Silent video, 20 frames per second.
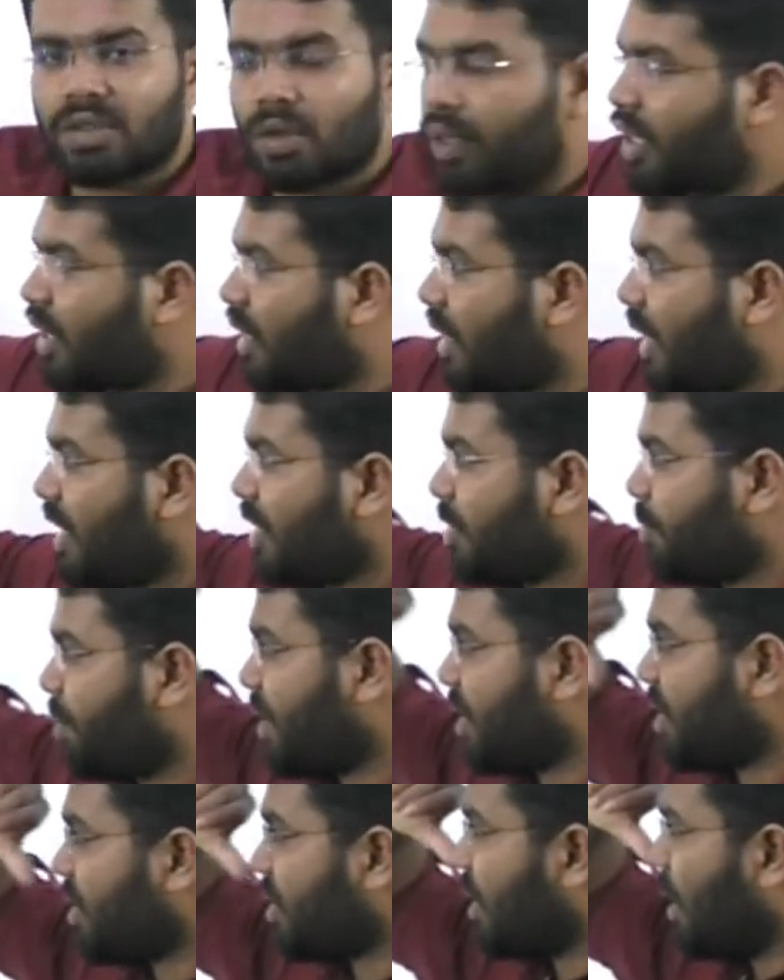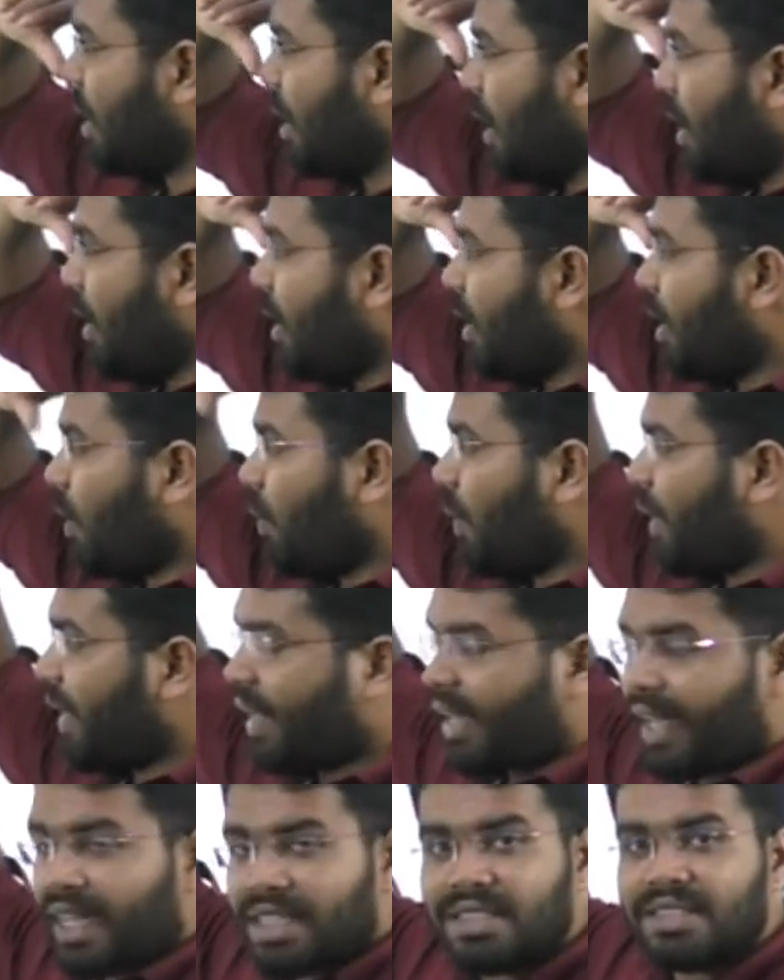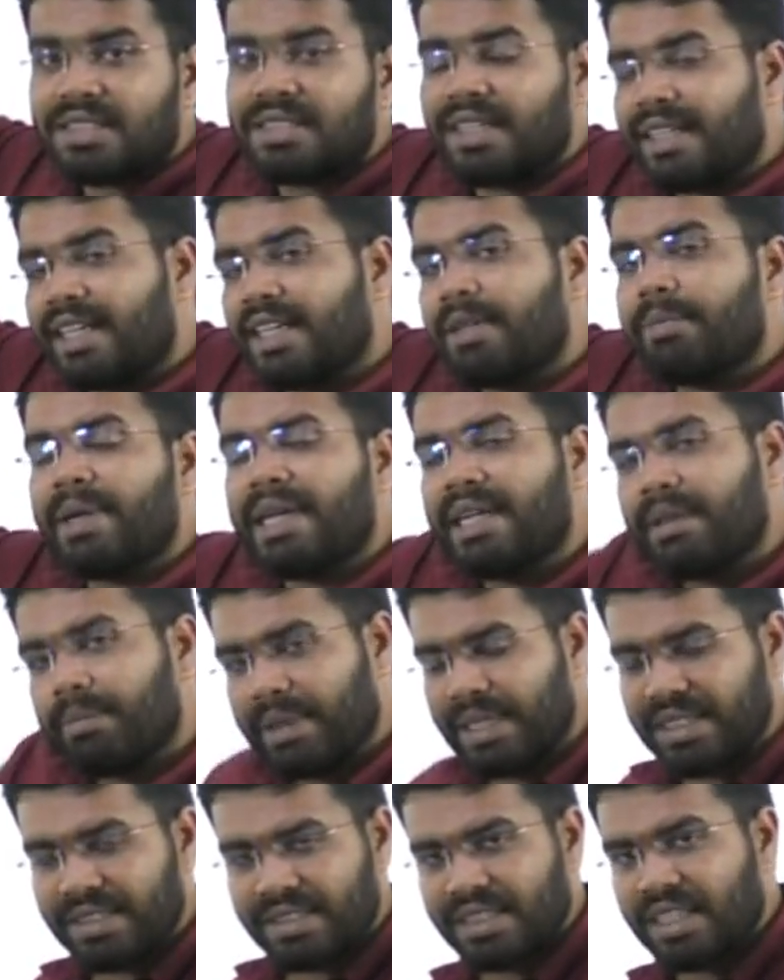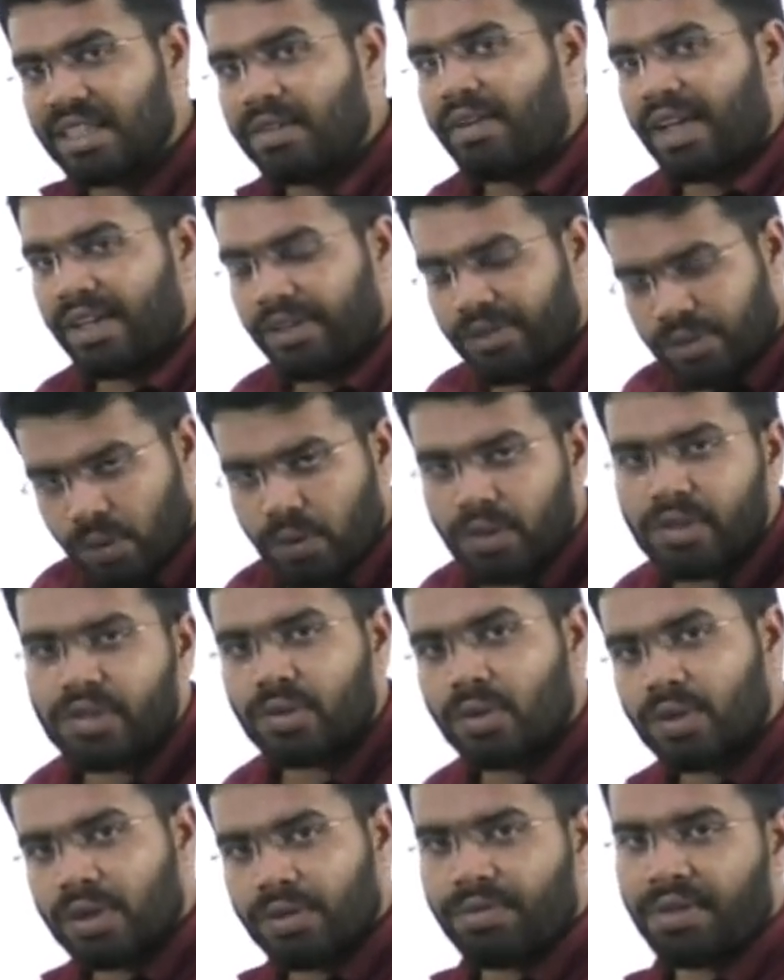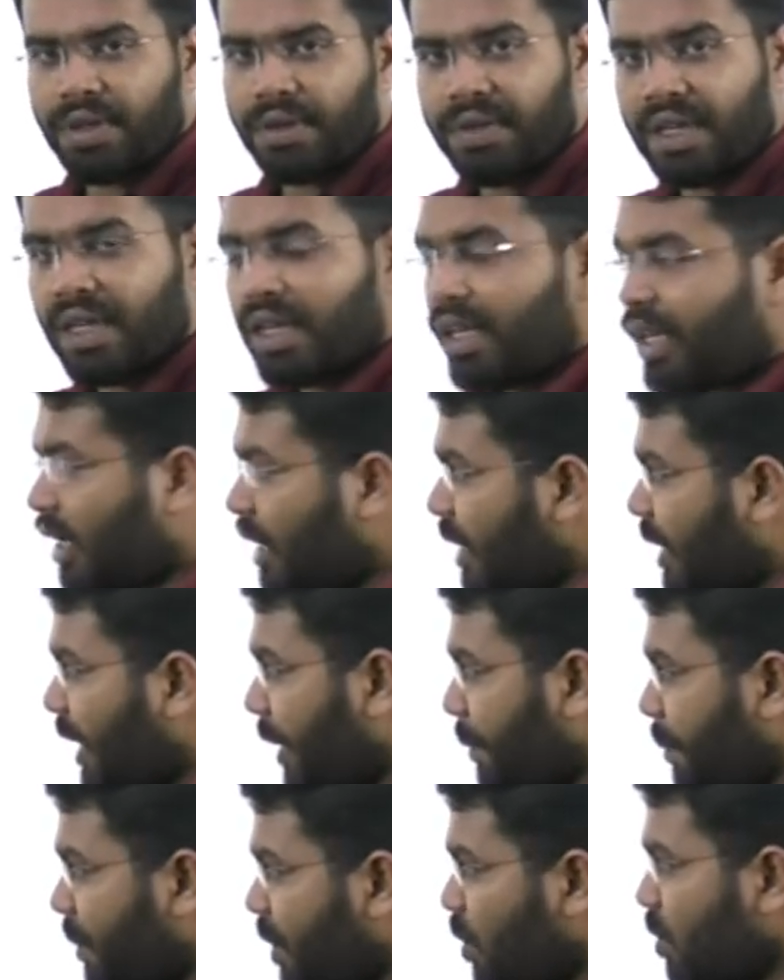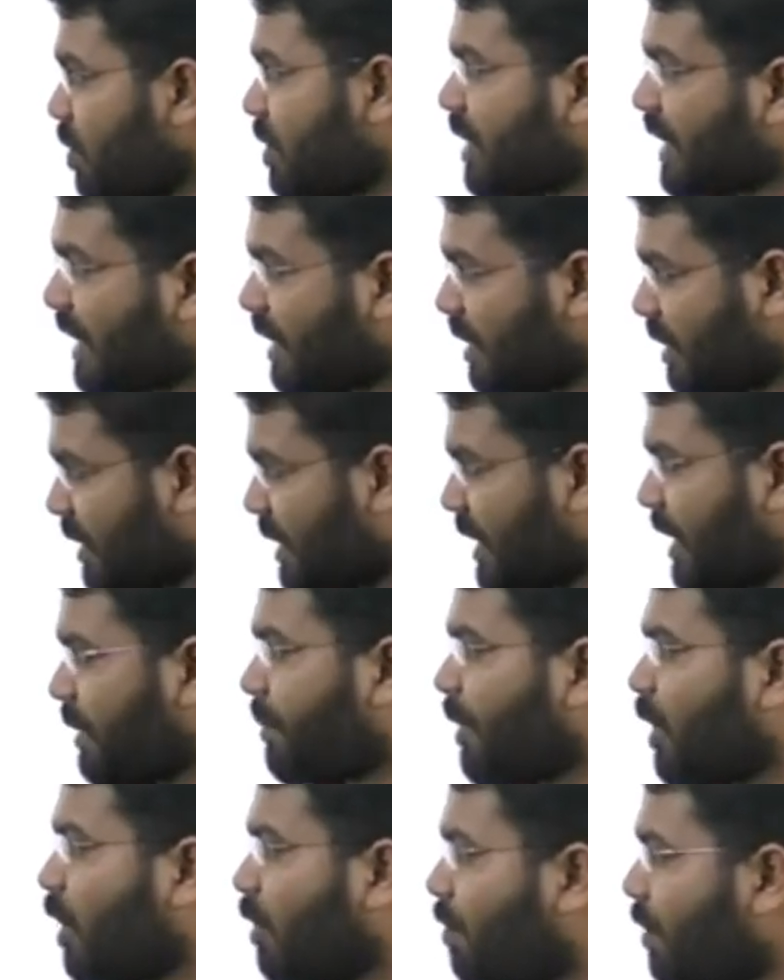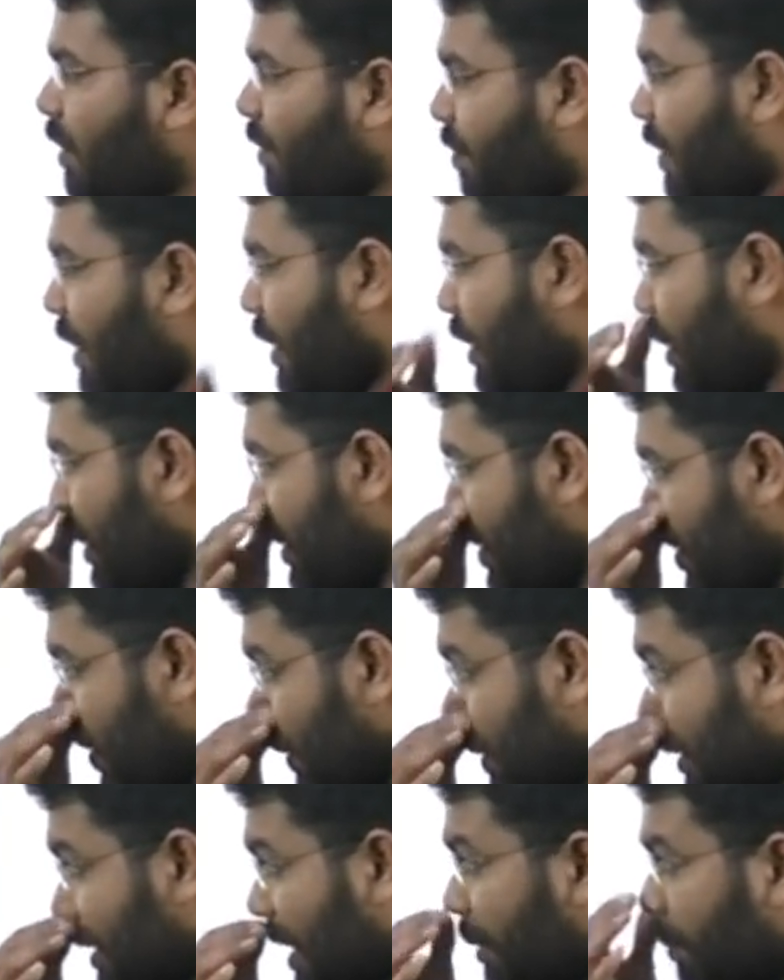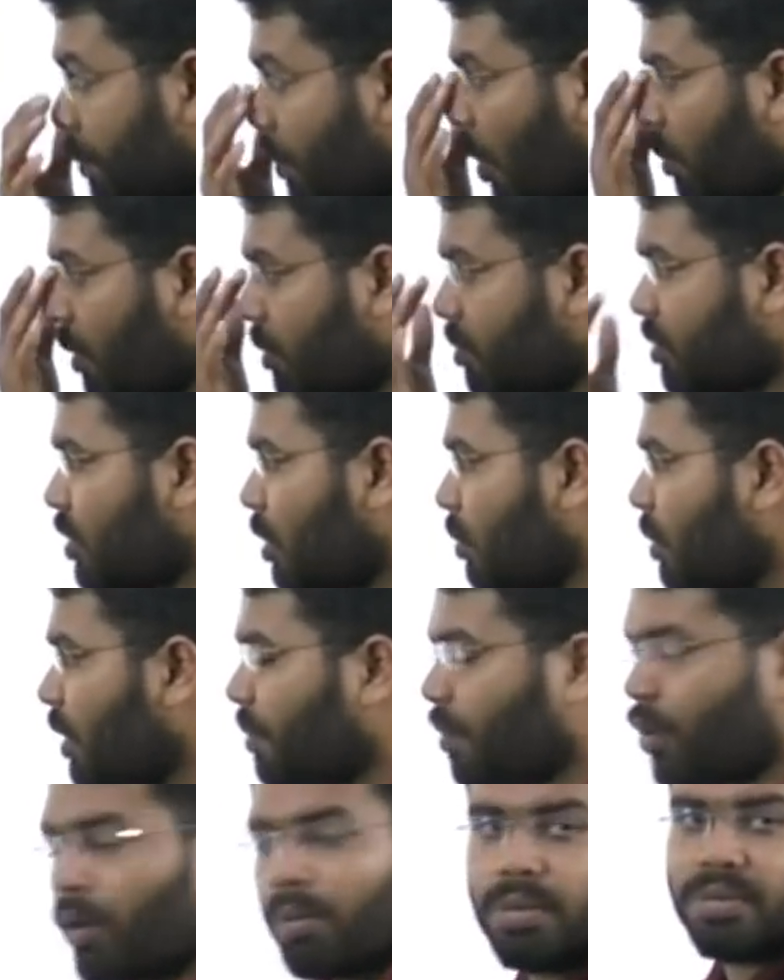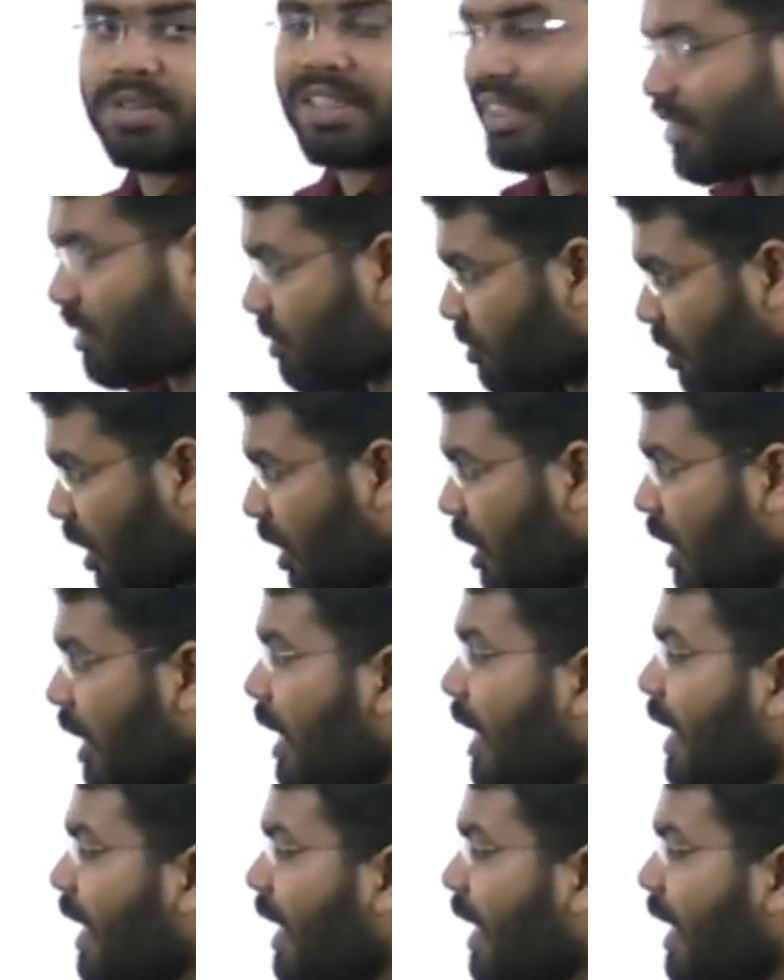called a rare species. Now it has certain medicinal values also. The flower can be used in treatment of different issues, skin problems, stomach problems, etc.